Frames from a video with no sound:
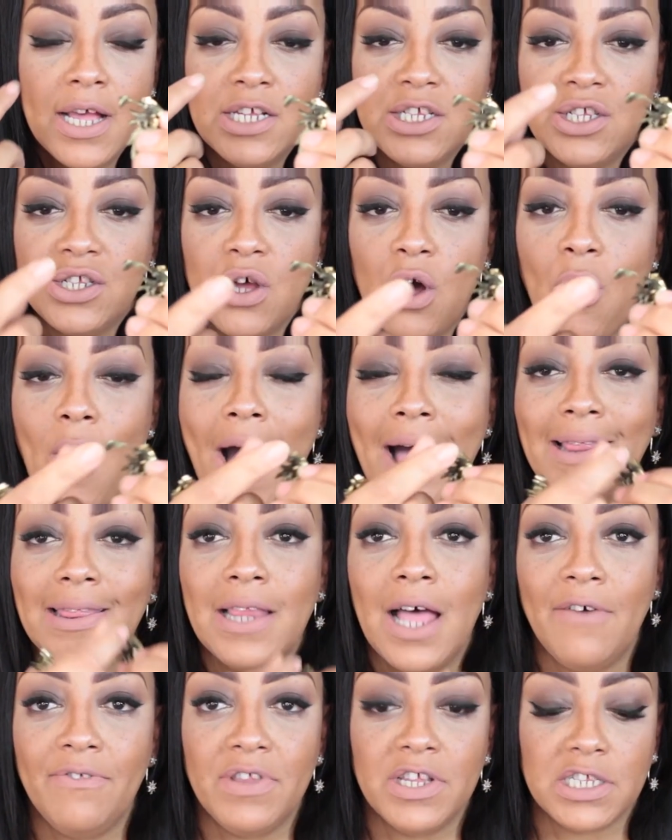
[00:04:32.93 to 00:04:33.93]
So I
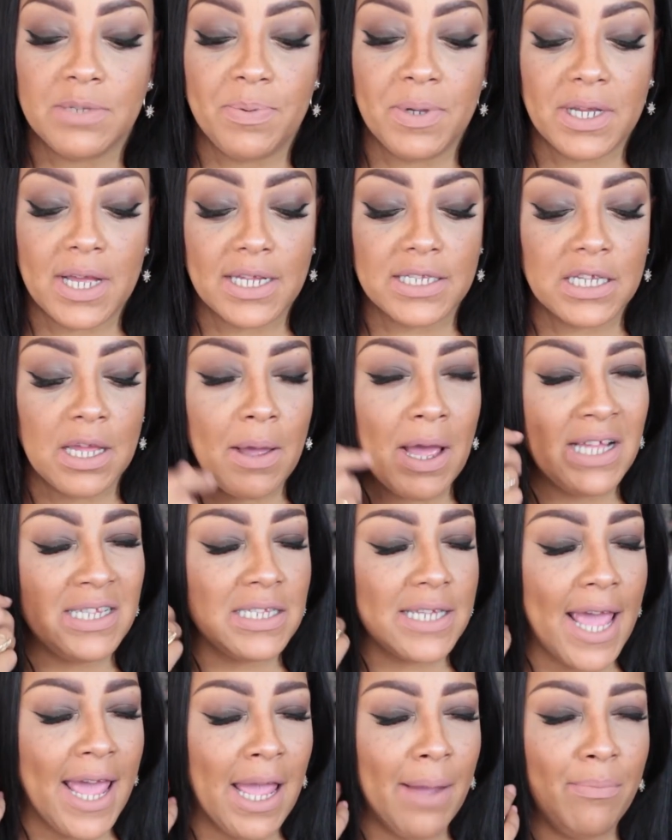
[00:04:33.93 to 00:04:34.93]
love this because it
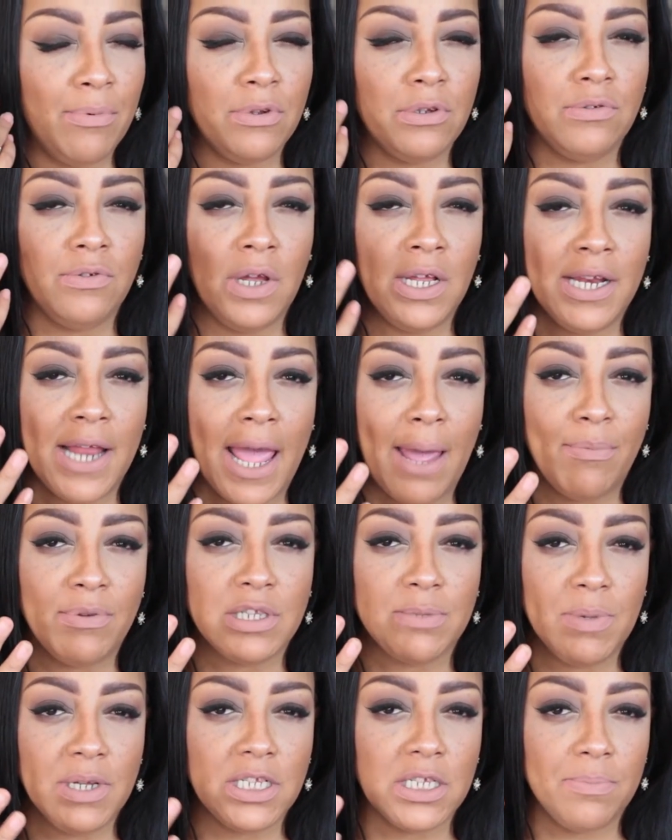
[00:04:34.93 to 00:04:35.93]
is able,
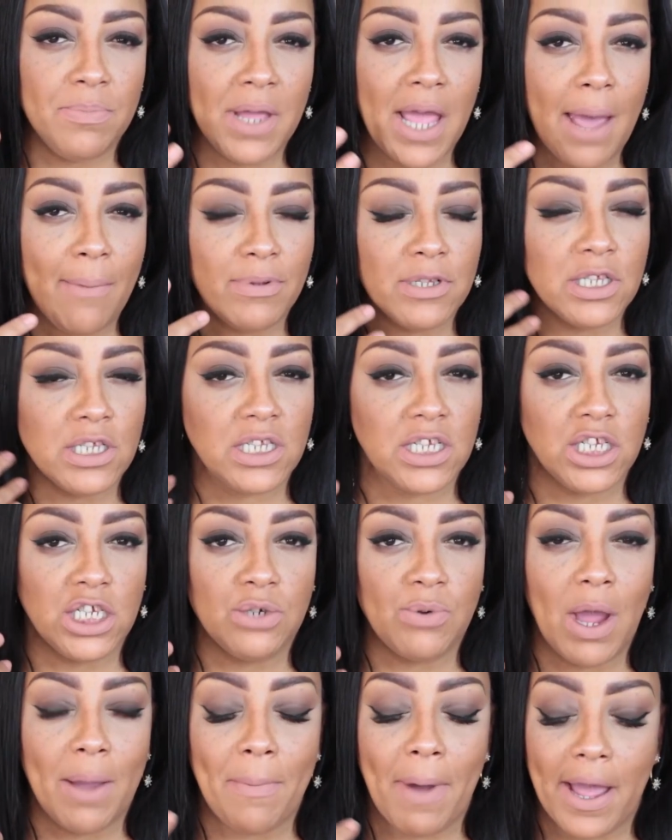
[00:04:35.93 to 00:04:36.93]
enables me to be able to
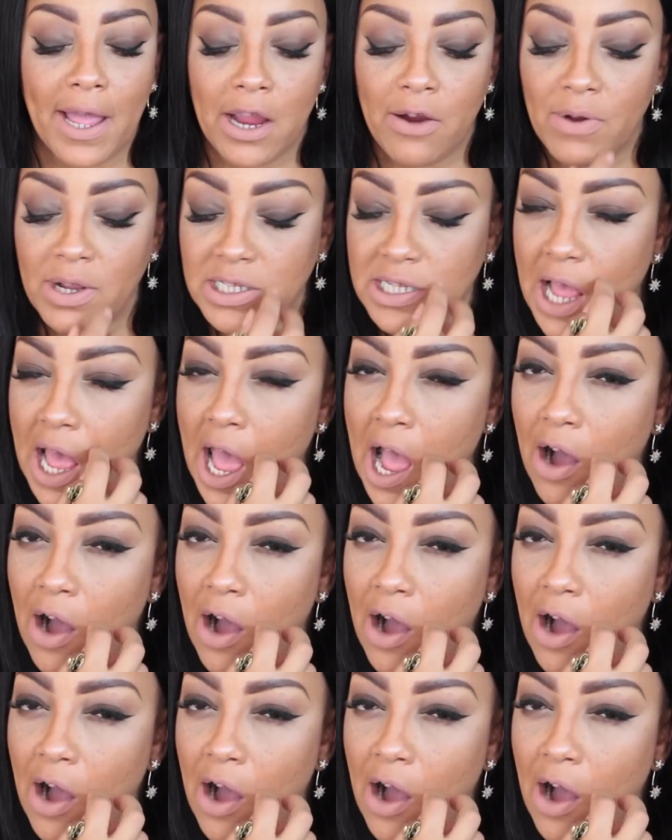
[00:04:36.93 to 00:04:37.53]
situate my earrings.